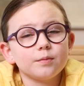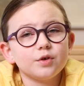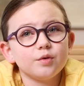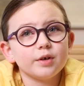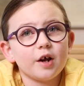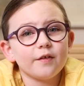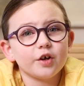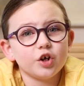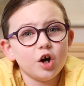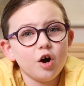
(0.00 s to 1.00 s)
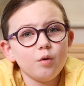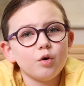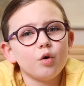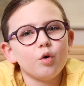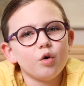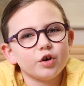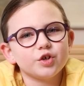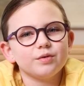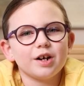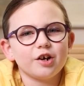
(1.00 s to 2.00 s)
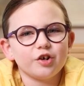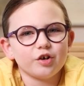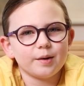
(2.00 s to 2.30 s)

do it on the go or do it on your